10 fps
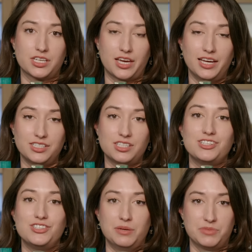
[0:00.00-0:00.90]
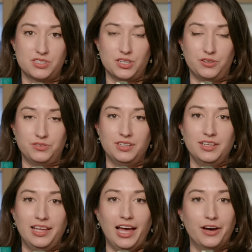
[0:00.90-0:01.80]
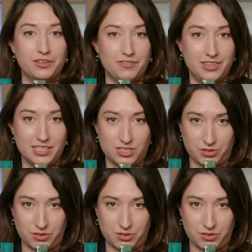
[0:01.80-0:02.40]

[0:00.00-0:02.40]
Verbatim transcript: to cut a gemstone out of this